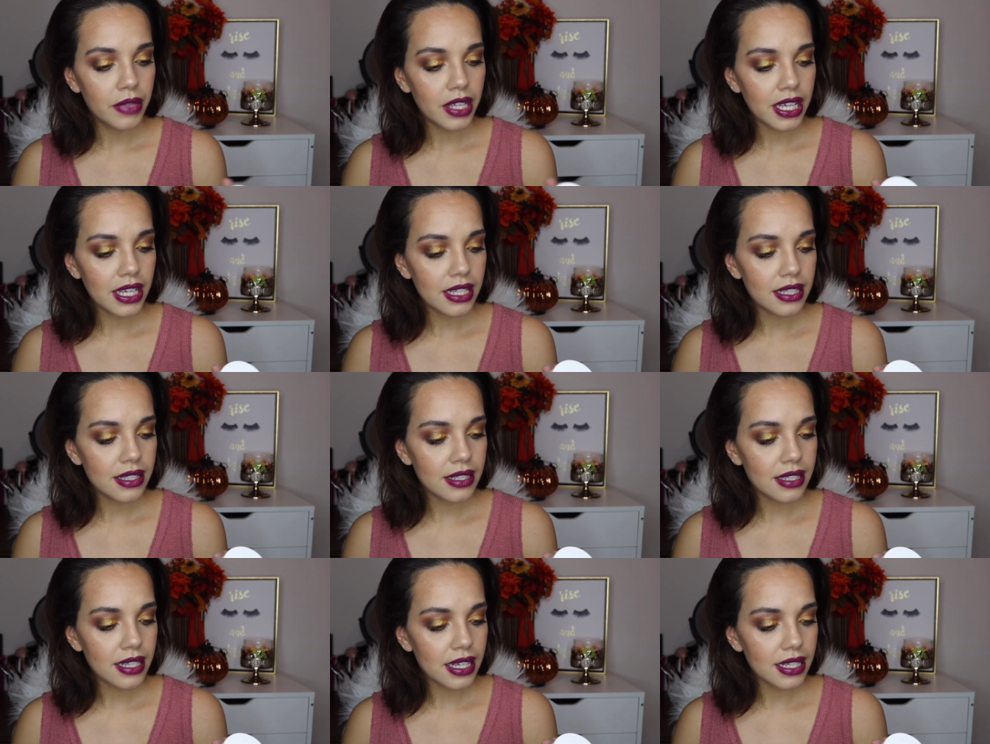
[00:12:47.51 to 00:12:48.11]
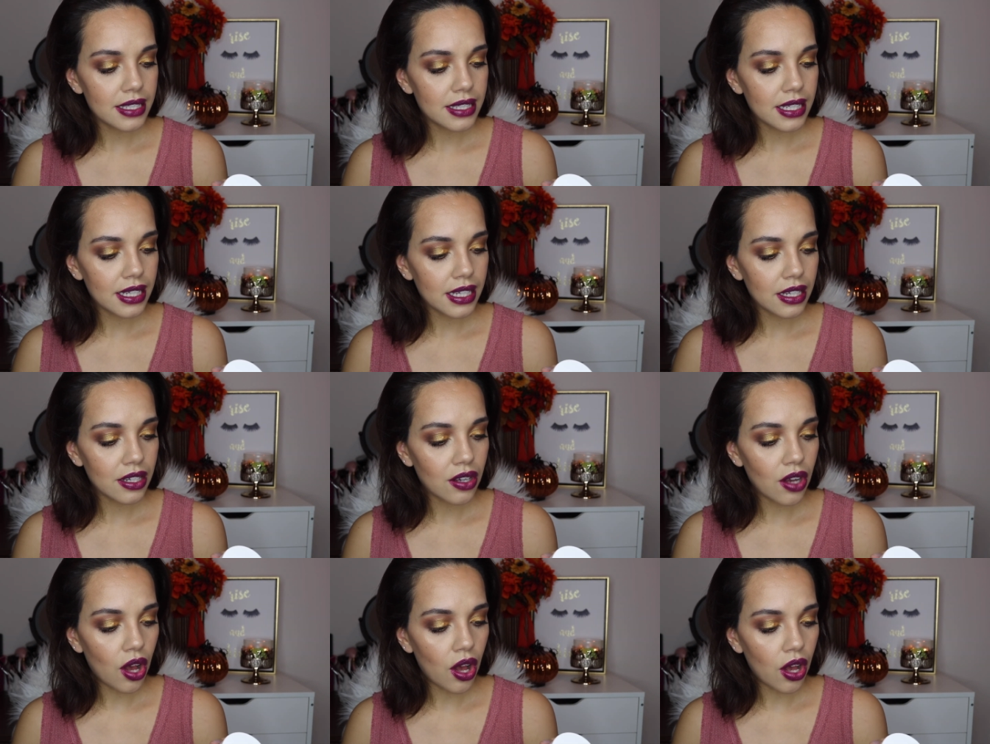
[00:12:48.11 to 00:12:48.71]
it says
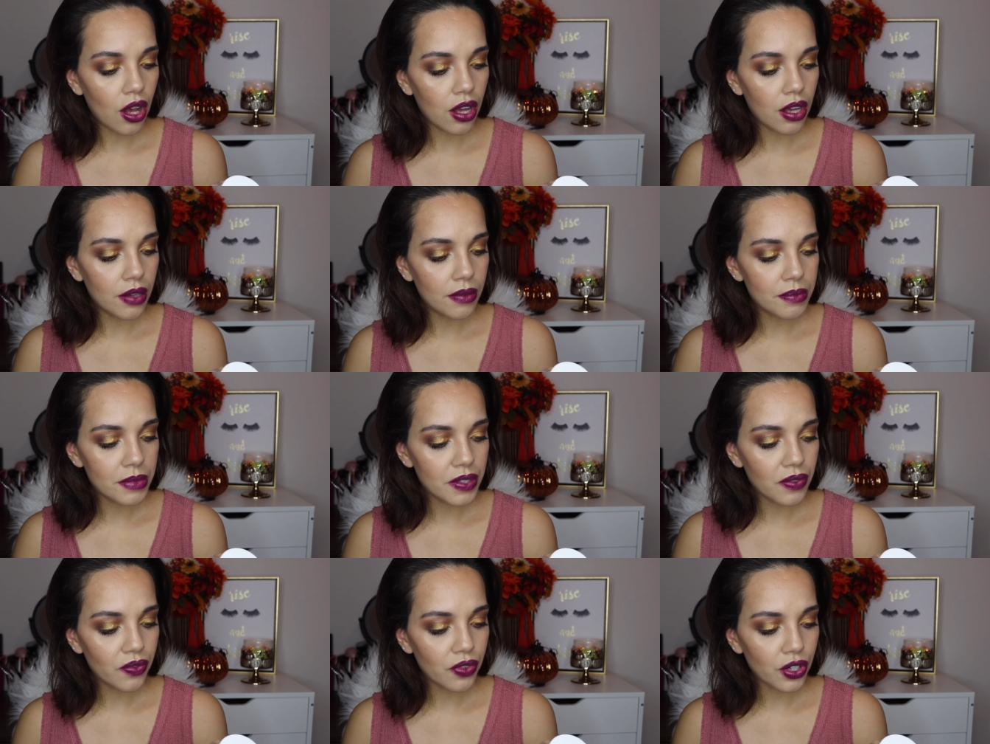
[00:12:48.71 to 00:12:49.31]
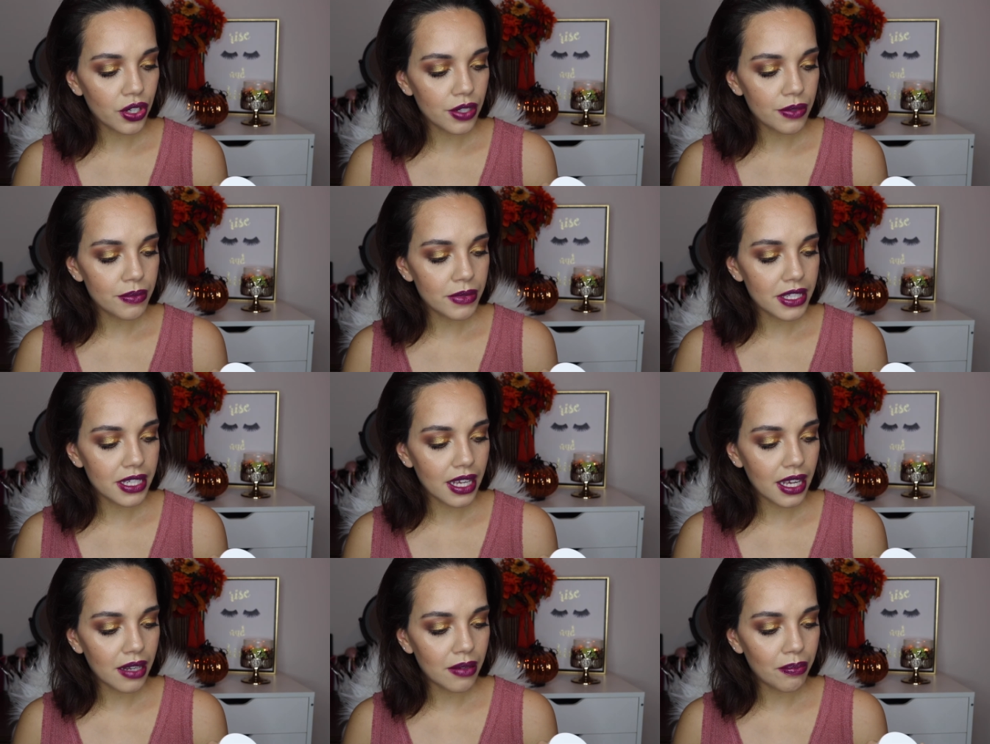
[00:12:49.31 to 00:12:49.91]
it calms, firms,
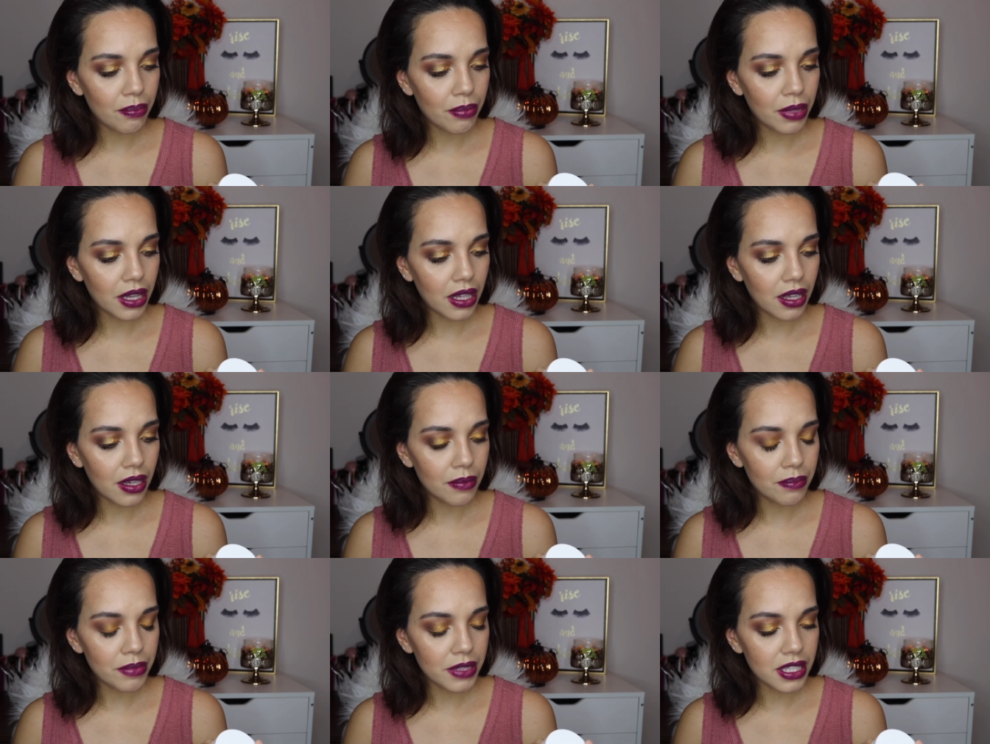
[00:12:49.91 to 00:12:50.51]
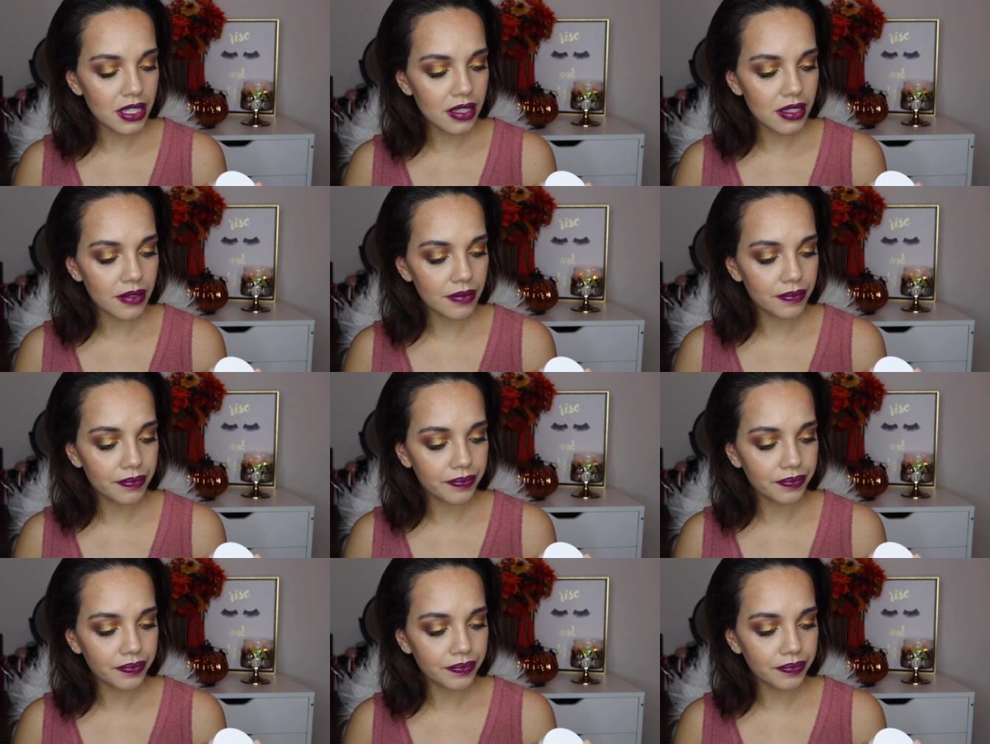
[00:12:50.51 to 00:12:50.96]
and plumps